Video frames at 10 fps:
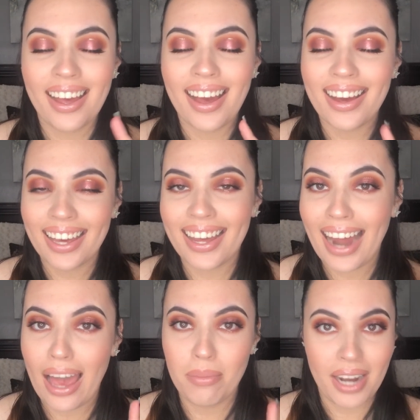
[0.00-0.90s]
Again,
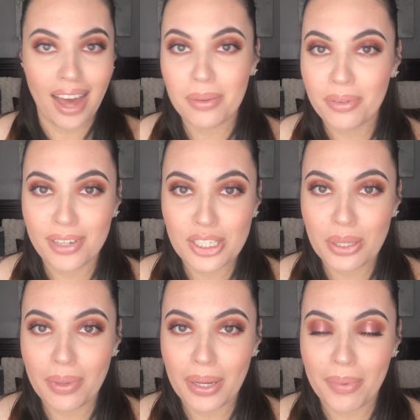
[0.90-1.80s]
I'm not a professional
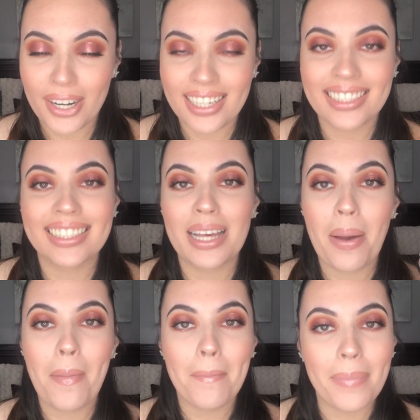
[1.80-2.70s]
makeup artist,
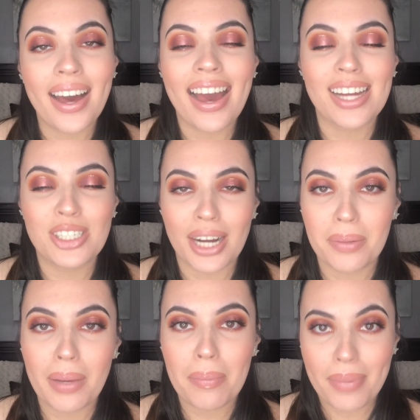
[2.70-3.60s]
but I tried
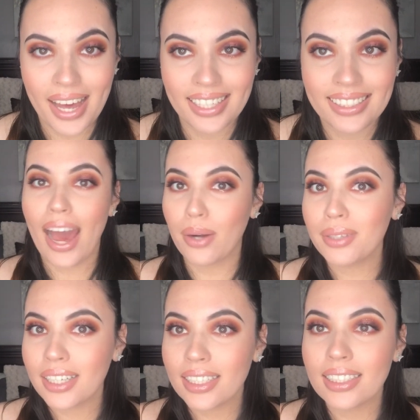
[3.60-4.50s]
my best. I don't
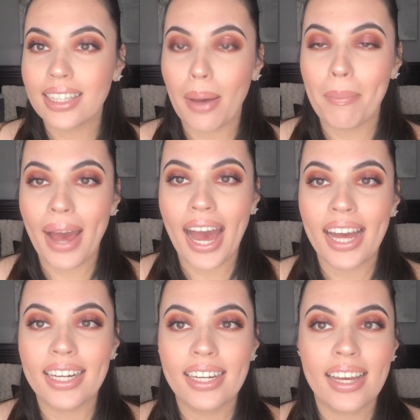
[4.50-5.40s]
think I did that
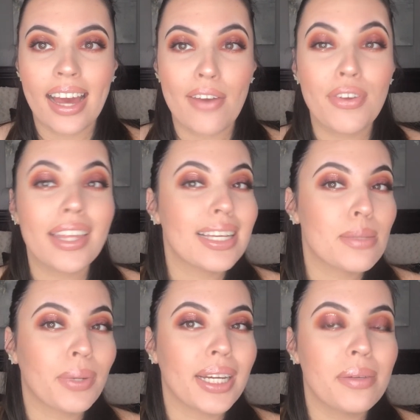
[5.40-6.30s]
bad. I feel like it's
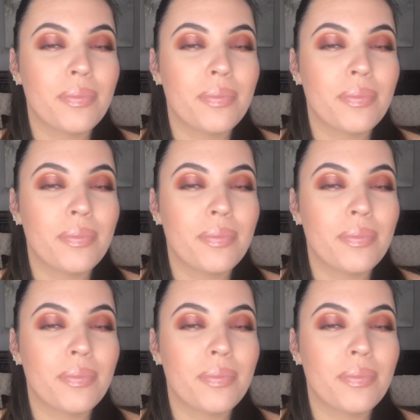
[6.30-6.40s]
pretty.